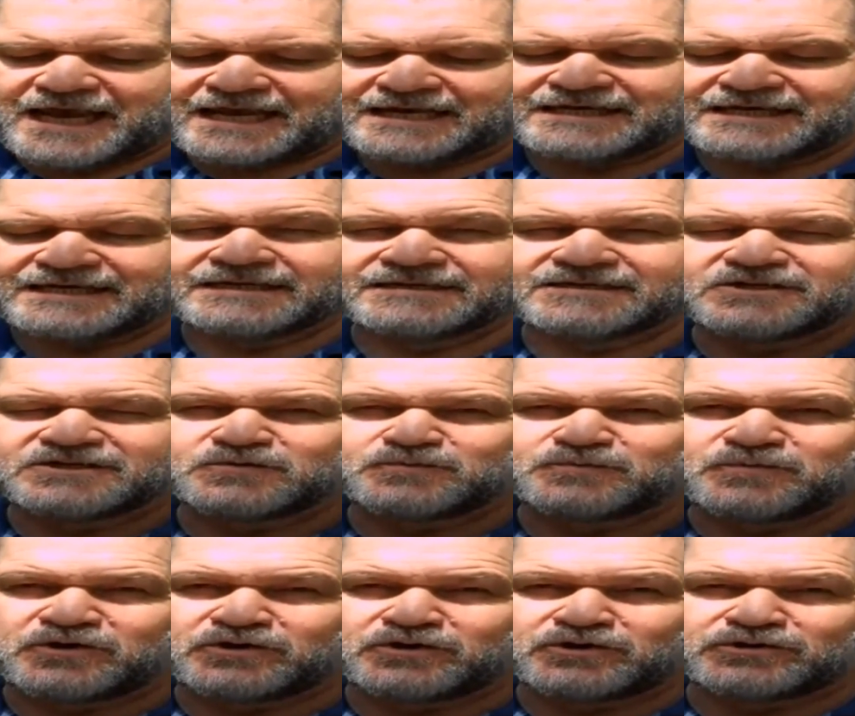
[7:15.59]
and in the
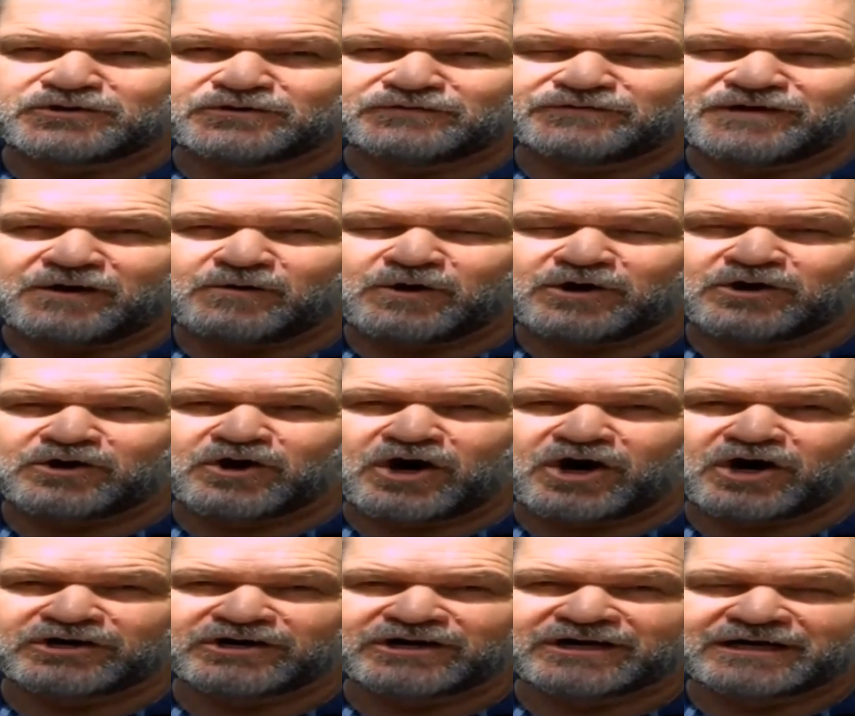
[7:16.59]
Spirit of our
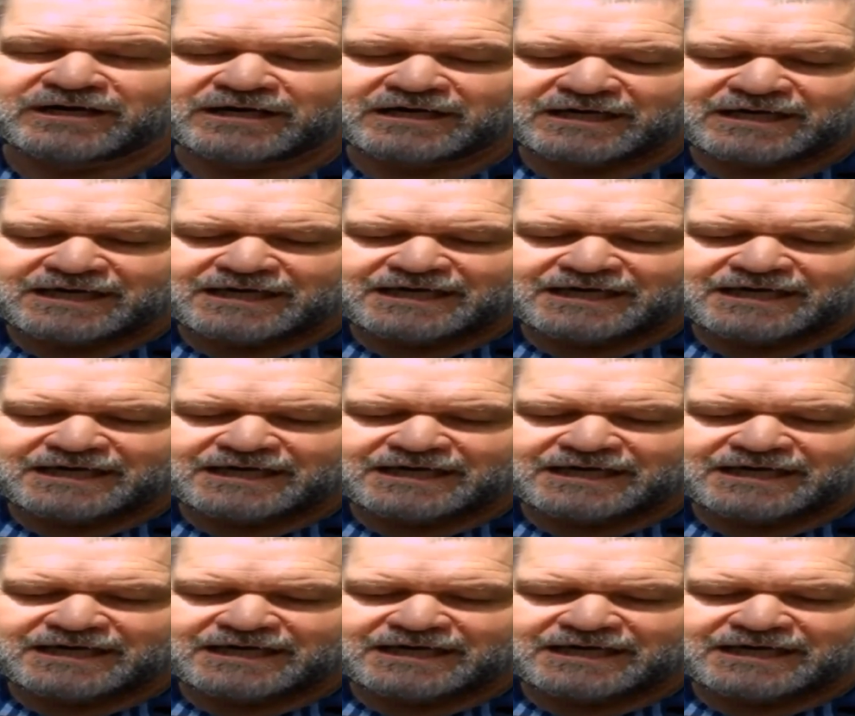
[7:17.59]
God.